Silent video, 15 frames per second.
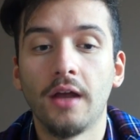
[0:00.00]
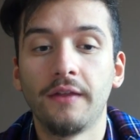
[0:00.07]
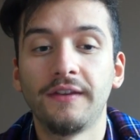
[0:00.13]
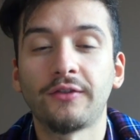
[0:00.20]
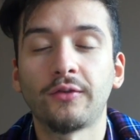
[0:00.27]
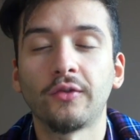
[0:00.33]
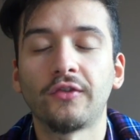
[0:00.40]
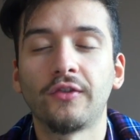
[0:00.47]

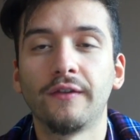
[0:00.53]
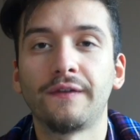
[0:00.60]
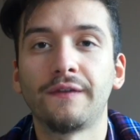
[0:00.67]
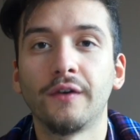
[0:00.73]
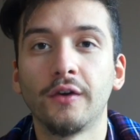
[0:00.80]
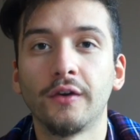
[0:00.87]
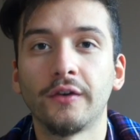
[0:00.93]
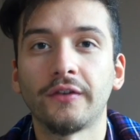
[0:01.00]
this was the
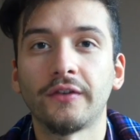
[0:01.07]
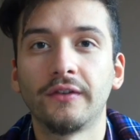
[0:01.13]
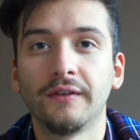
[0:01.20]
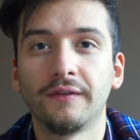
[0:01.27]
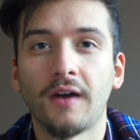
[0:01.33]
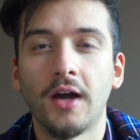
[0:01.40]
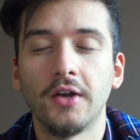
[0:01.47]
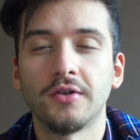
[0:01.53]
first
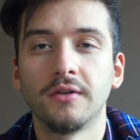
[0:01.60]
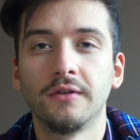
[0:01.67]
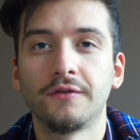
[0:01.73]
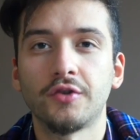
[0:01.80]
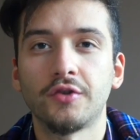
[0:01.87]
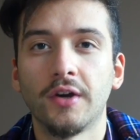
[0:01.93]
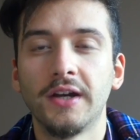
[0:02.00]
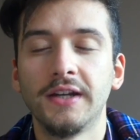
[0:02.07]
Divine Truth
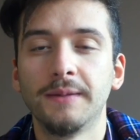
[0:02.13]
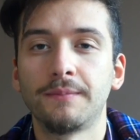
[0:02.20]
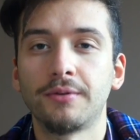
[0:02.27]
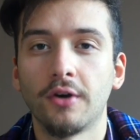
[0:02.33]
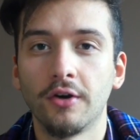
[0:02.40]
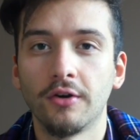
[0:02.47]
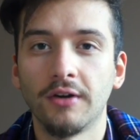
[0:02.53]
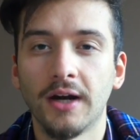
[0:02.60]
training
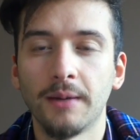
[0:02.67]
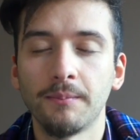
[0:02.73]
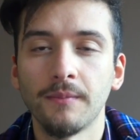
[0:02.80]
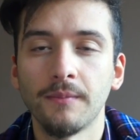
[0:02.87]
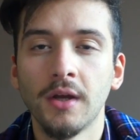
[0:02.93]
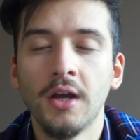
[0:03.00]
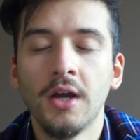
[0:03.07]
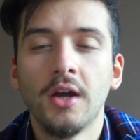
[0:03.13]

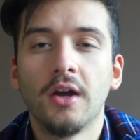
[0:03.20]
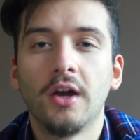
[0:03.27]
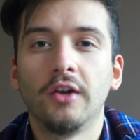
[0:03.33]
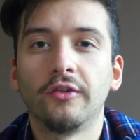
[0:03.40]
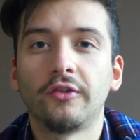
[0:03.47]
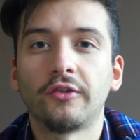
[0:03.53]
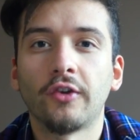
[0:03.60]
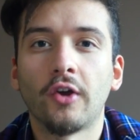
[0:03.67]
program,
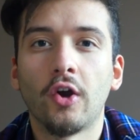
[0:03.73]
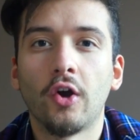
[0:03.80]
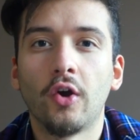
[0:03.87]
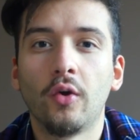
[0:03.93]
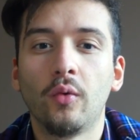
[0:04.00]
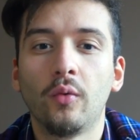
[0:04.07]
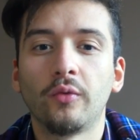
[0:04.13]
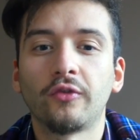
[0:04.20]
and
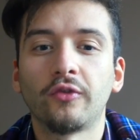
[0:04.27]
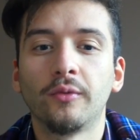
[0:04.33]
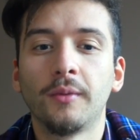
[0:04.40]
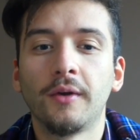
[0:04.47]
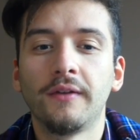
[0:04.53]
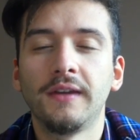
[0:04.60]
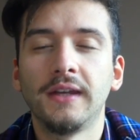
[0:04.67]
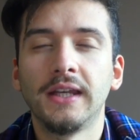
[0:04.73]
so some
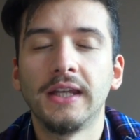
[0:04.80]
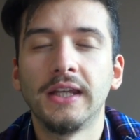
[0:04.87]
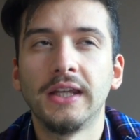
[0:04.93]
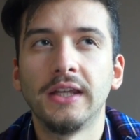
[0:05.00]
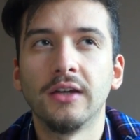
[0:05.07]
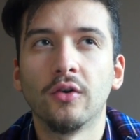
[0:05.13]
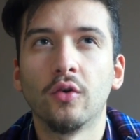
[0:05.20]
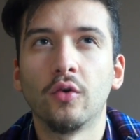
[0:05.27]
of
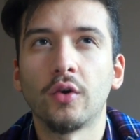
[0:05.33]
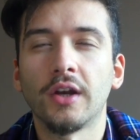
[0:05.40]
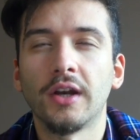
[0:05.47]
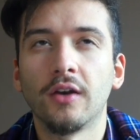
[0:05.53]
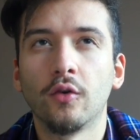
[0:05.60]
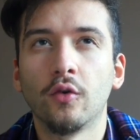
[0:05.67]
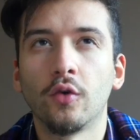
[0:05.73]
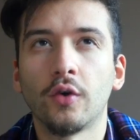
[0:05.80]
the
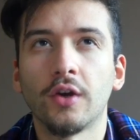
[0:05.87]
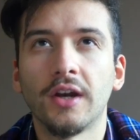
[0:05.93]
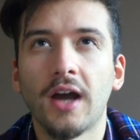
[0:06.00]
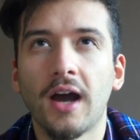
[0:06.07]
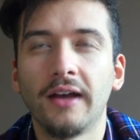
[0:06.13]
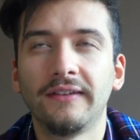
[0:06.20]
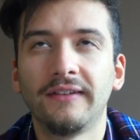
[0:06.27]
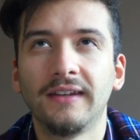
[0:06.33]

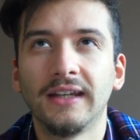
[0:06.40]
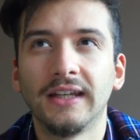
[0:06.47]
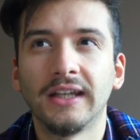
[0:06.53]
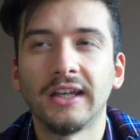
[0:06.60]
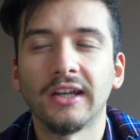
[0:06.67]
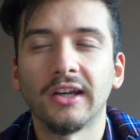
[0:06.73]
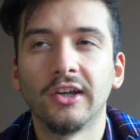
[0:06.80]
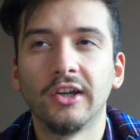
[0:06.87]

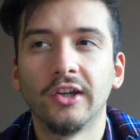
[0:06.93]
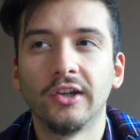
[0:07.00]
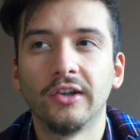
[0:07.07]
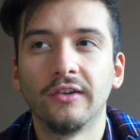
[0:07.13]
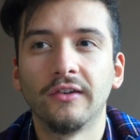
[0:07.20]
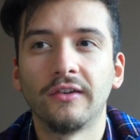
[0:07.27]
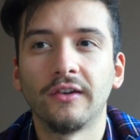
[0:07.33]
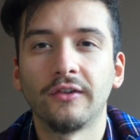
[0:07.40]
organizing
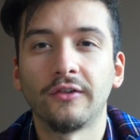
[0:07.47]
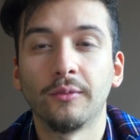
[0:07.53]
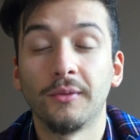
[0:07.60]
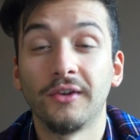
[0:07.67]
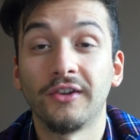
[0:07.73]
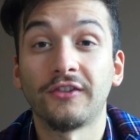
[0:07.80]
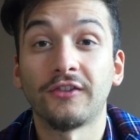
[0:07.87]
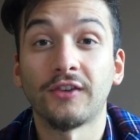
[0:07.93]
and some
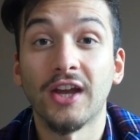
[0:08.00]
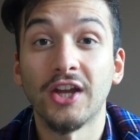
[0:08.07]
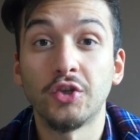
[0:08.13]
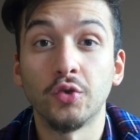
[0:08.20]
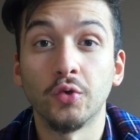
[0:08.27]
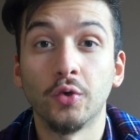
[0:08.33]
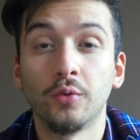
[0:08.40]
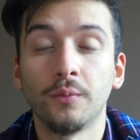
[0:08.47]
of the
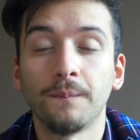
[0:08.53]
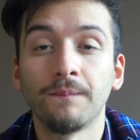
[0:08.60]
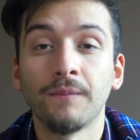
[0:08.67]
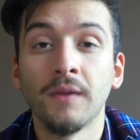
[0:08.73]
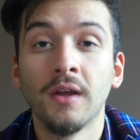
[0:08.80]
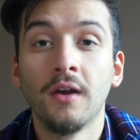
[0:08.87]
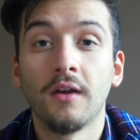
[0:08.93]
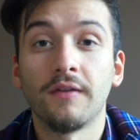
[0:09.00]
schedule
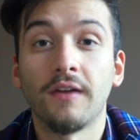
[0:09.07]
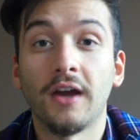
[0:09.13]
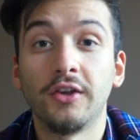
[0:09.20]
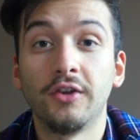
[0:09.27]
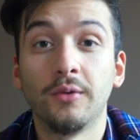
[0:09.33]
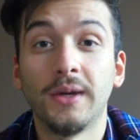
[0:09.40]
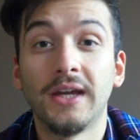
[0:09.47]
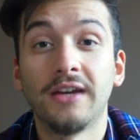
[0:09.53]
that
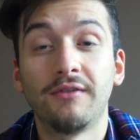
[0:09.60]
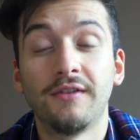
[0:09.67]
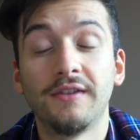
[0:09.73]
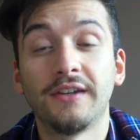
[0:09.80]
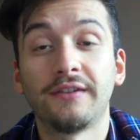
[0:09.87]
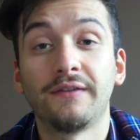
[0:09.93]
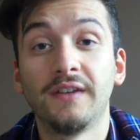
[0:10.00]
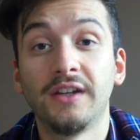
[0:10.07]
you hear in
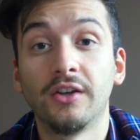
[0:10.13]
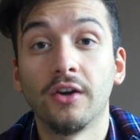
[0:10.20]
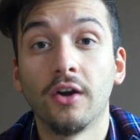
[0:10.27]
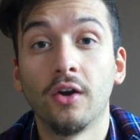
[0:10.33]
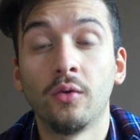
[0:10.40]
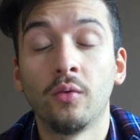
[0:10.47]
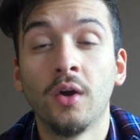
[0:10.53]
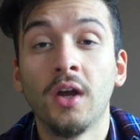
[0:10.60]
this
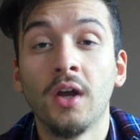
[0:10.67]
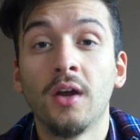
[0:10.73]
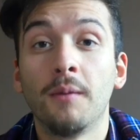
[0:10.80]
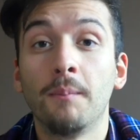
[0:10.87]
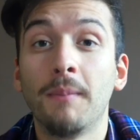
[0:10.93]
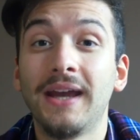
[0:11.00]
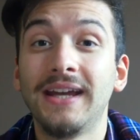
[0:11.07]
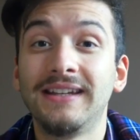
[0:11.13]
video
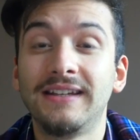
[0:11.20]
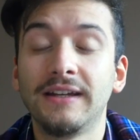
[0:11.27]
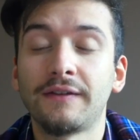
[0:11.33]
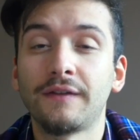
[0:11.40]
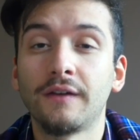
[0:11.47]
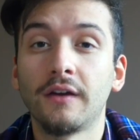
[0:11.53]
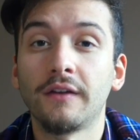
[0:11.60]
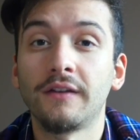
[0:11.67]
may
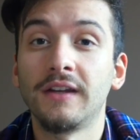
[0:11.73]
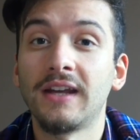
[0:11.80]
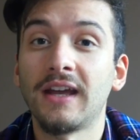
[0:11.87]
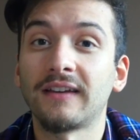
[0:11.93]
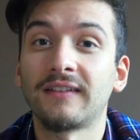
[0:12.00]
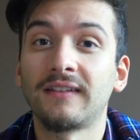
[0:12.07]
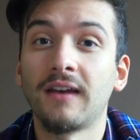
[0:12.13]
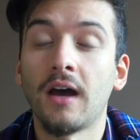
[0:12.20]
differ the
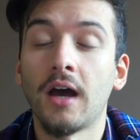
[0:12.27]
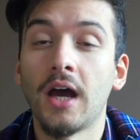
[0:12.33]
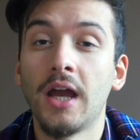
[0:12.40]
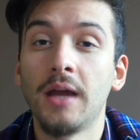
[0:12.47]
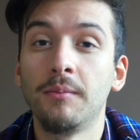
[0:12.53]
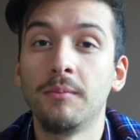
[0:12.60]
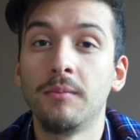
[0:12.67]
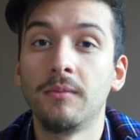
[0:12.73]
next
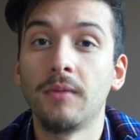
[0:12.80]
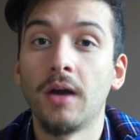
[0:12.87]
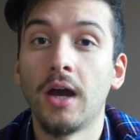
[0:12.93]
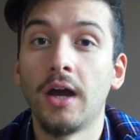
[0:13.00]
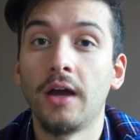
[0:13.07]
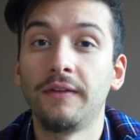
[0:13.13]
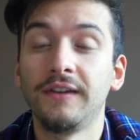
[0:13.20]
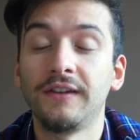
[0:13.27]
time
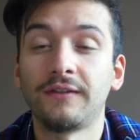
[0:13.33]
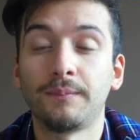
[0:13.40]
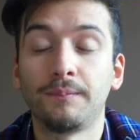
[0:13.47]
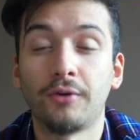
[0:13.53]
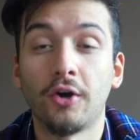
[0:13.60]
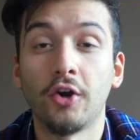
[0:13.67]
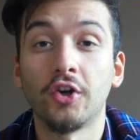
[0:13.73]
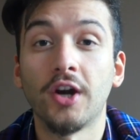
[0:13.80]
this
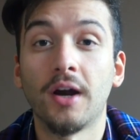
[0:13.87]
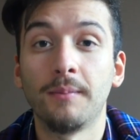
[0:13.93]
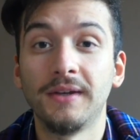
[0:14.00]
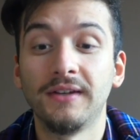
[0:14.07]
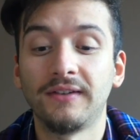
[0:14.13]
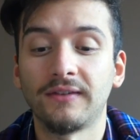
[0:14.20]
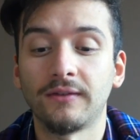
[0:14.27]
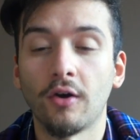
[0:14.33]
program
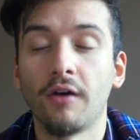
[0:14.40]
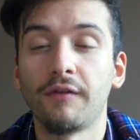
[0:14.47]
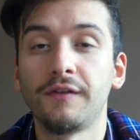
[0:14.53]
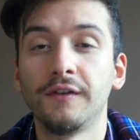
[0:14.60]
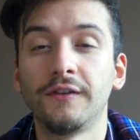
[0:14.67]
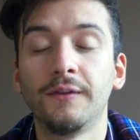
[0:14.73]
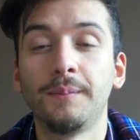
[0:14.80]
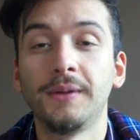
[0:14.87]
is
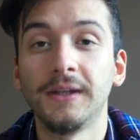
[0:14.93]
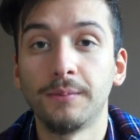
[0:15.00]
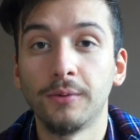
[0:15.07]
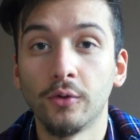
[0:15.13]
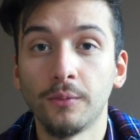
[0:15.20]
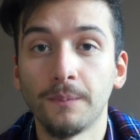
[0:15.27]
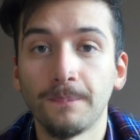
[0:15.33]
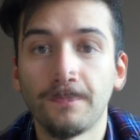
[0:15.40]
offered to
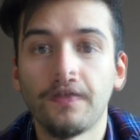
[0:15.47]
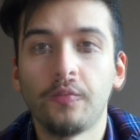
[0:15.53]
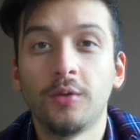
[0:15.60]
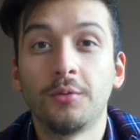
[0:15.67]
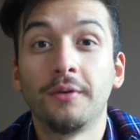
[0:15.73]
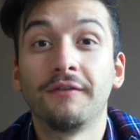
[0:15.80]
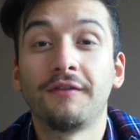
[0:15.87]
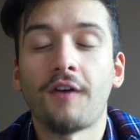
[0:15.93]
people. We
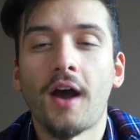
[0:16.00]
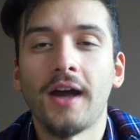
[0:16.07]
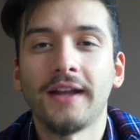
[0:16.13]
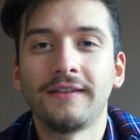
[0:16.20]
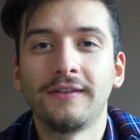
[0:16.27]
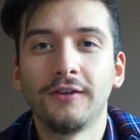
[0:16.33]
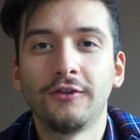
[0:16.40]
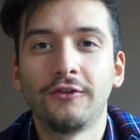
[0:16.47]
were
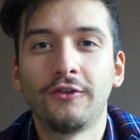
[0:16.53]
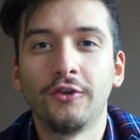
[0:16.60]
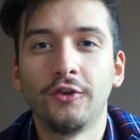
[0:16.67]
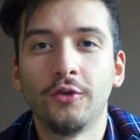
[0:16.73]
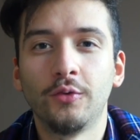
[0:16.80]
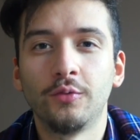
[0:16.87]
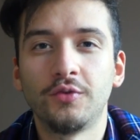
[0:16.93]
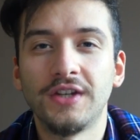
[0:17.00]
invited
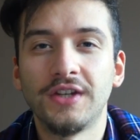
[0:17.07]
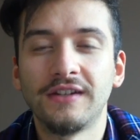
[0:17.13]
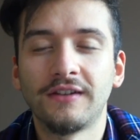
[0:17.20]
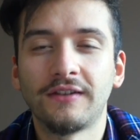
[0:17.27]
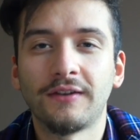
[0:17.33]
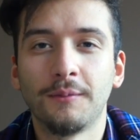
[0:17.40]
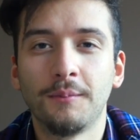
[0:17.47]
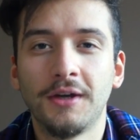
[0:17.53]
to
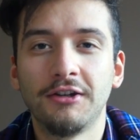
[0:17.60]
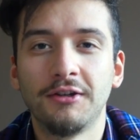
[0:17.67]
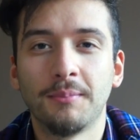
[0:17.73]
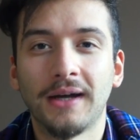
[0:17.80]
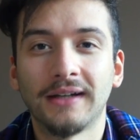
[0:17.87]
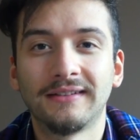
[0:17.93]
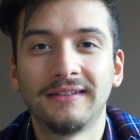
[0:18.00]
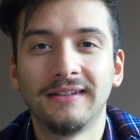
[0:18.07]
Jesus and Mary
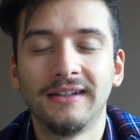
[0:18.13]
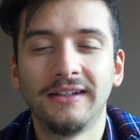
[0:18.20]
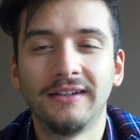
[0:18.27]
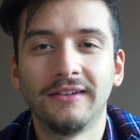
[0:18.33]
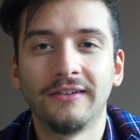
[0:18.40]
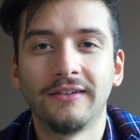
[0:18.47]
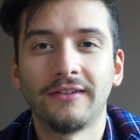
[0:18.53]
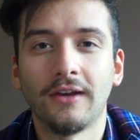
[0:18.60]

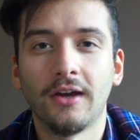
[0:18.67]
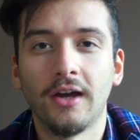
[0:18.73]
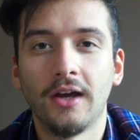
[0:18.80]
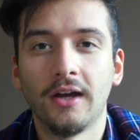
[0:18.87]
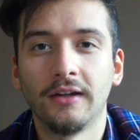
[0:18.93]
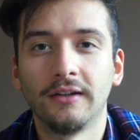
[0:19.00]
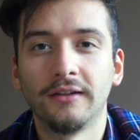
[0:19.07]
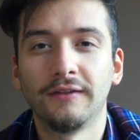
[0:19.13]
Magdalene's
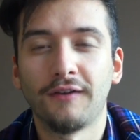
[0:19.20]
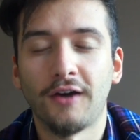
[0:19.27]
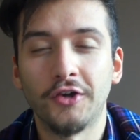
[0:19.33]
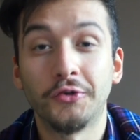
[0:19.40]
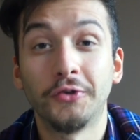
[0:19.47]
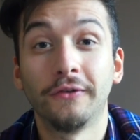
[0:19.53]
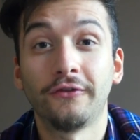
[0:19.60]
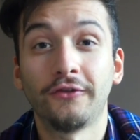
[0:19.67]
Divine
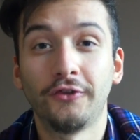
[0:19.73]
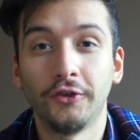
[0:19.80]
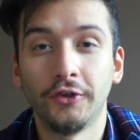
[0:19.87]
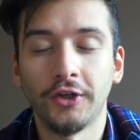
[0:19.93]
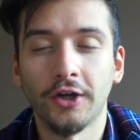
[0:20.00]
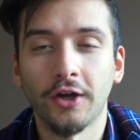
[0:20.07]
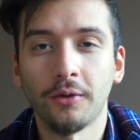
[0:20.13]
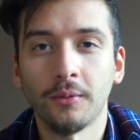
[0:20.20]
Truth
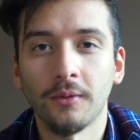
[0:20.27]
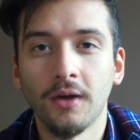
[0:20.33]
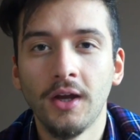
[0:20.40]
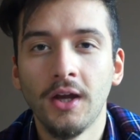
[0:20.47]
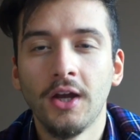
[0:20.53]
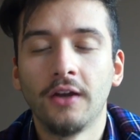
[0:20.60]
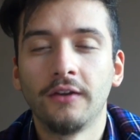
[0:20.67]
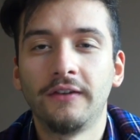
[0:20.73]
studio
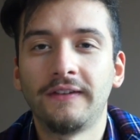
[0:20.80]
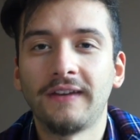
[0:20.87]
to